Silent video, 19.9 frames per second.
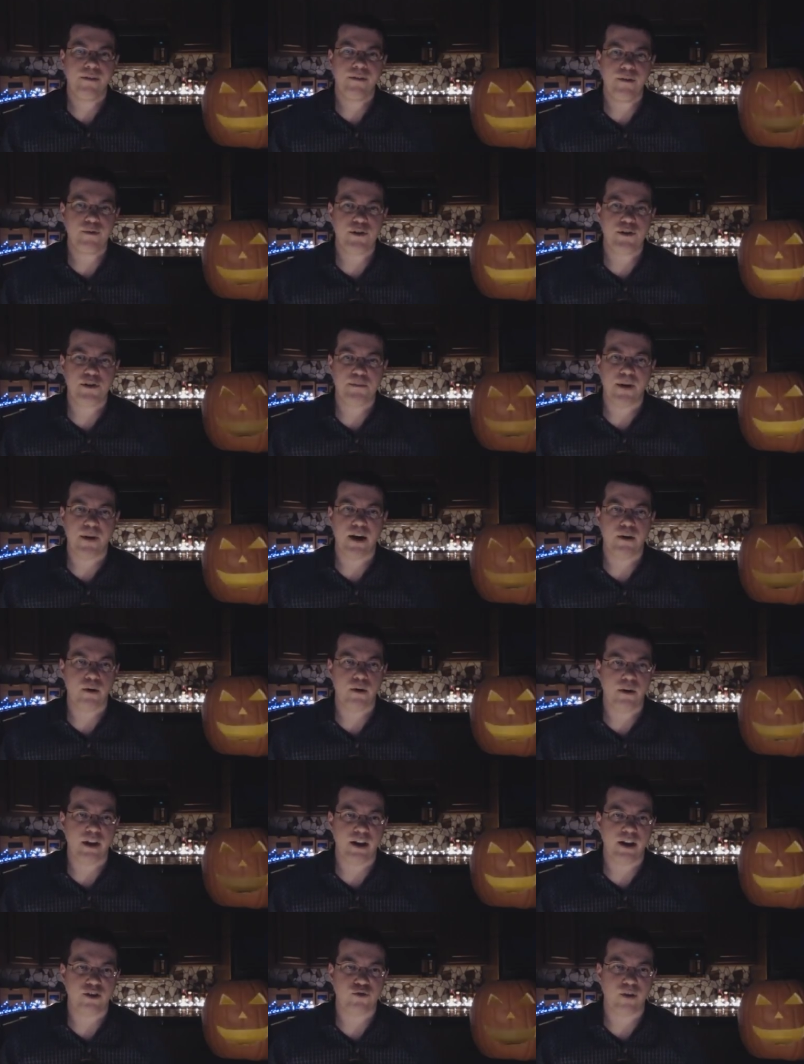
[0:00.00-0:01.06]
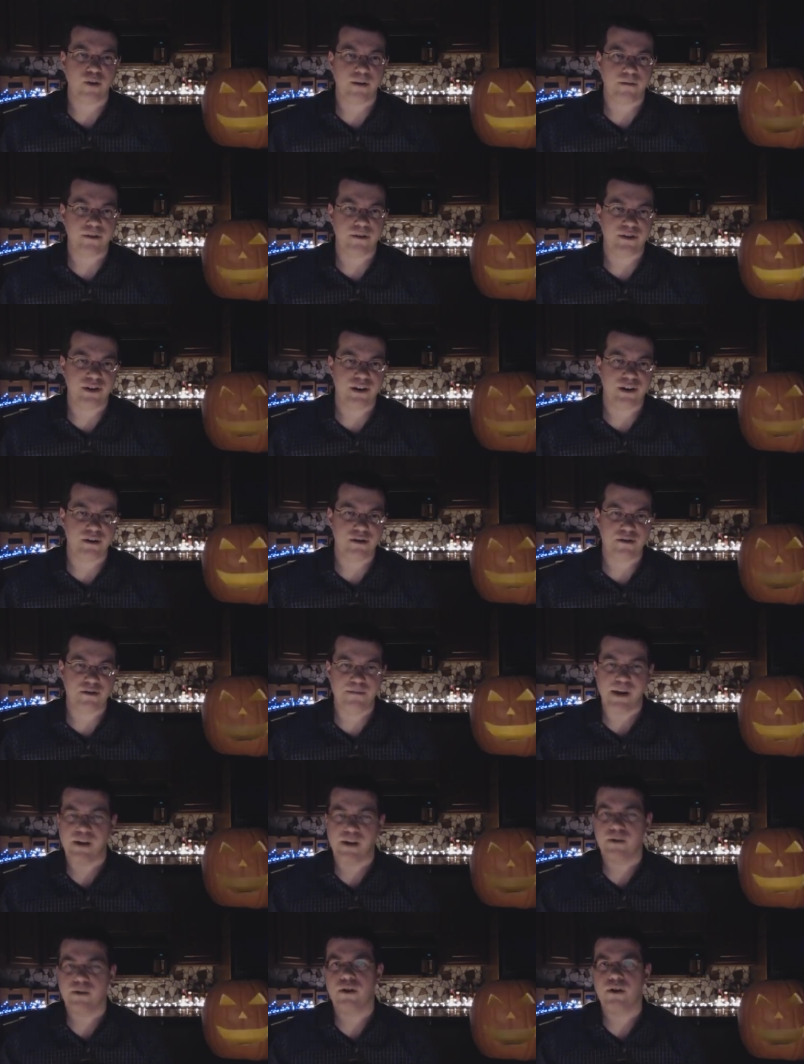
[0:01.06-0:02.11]
the film Spiral that is referenced here
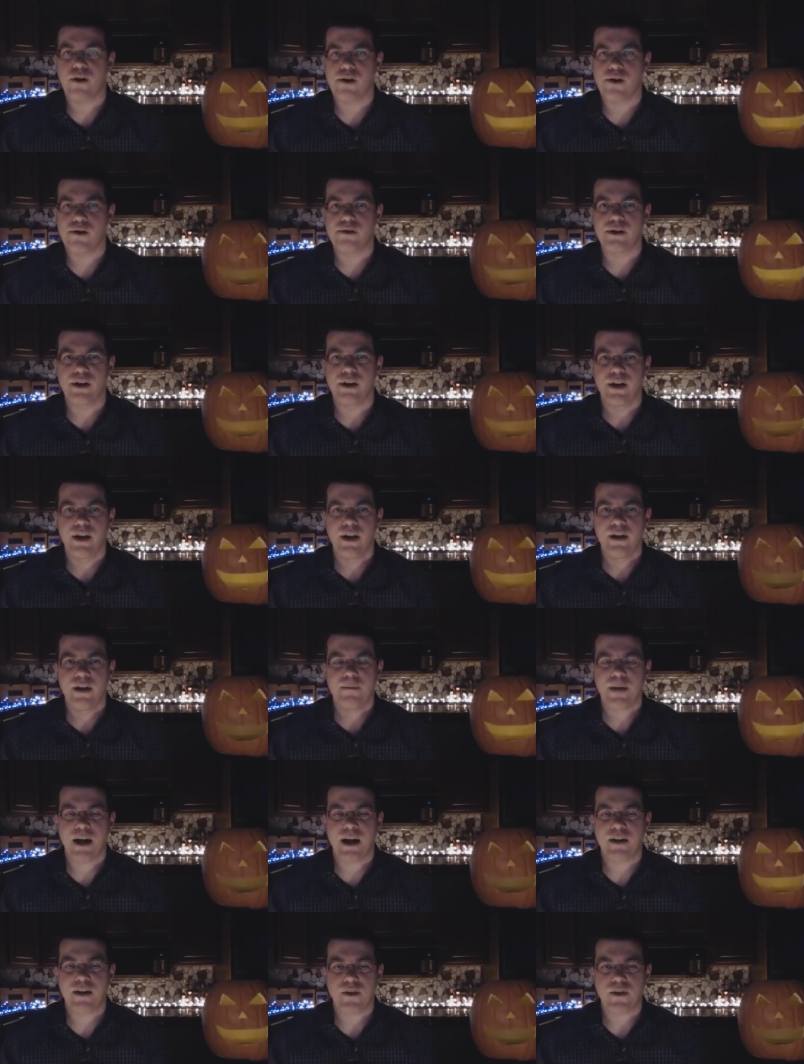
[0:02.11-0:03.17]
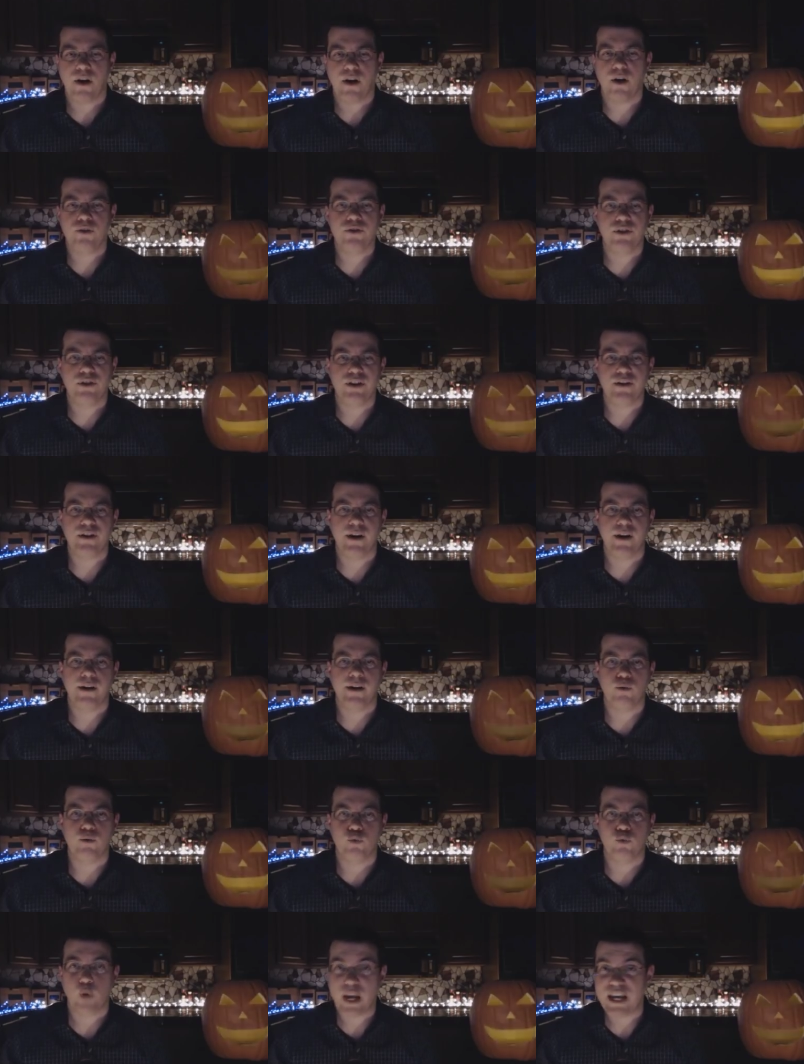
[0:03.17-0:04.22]
is better known by its alternate
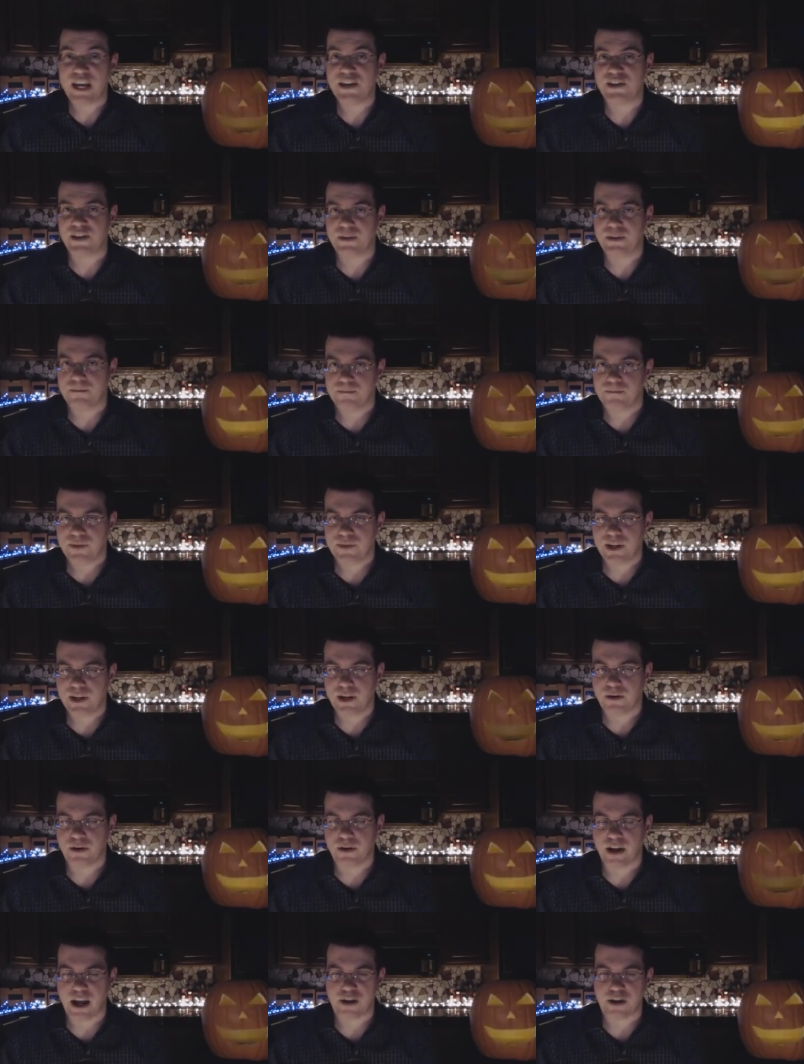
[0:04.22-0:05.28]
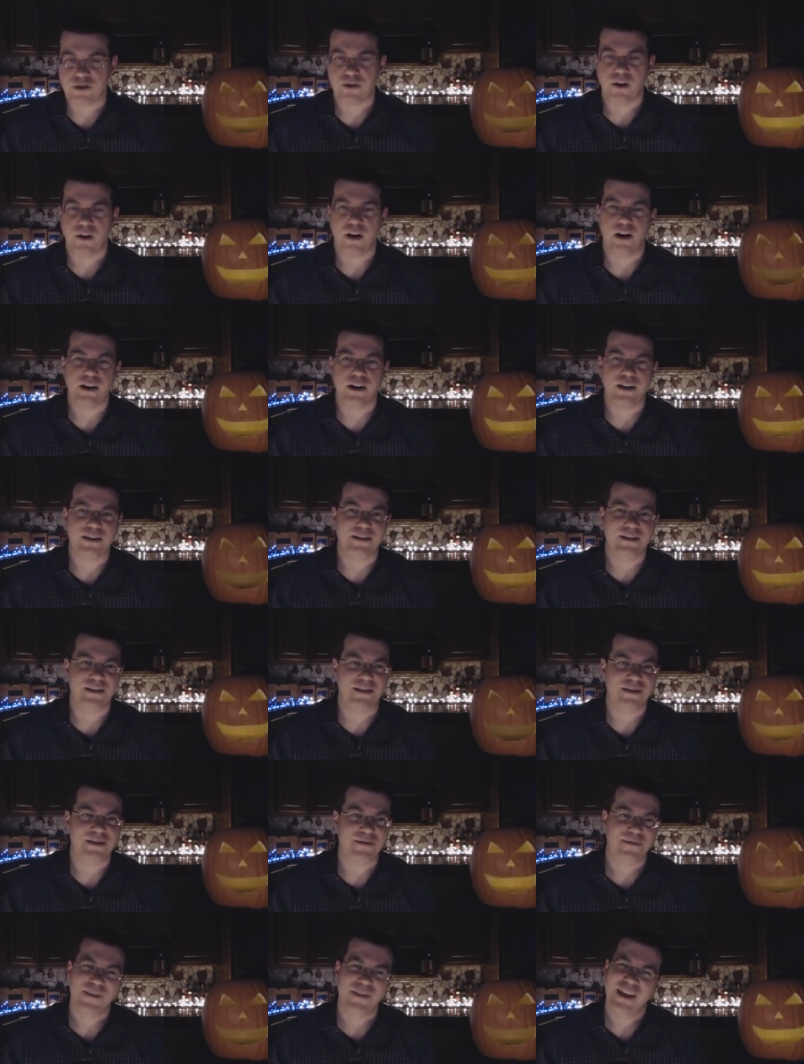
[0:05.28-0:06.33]
title, Raisin, to international
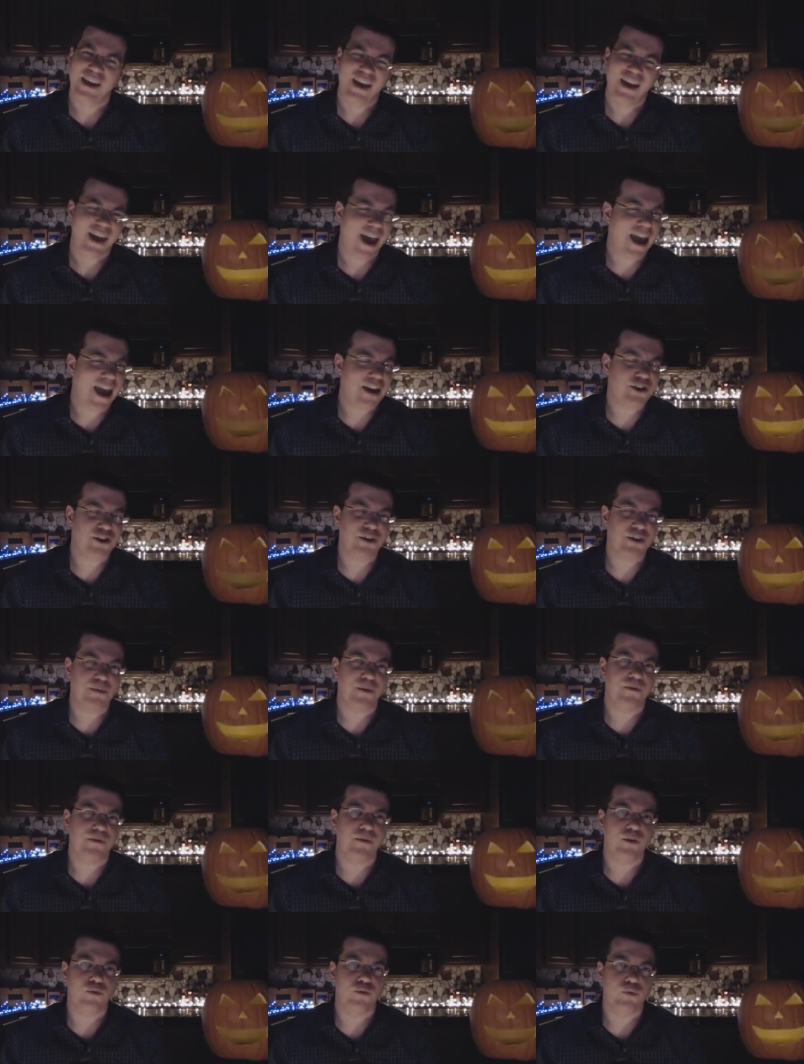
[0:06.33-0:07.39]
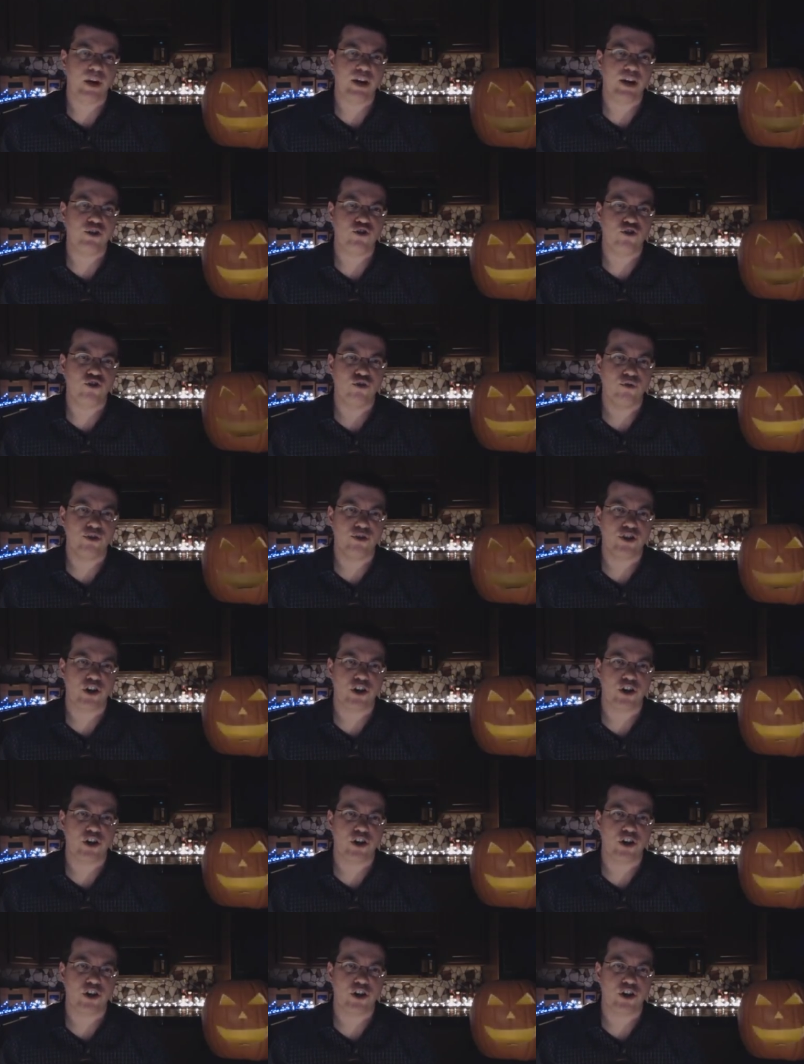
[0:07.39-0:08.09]
audiences. I actually prefer Ring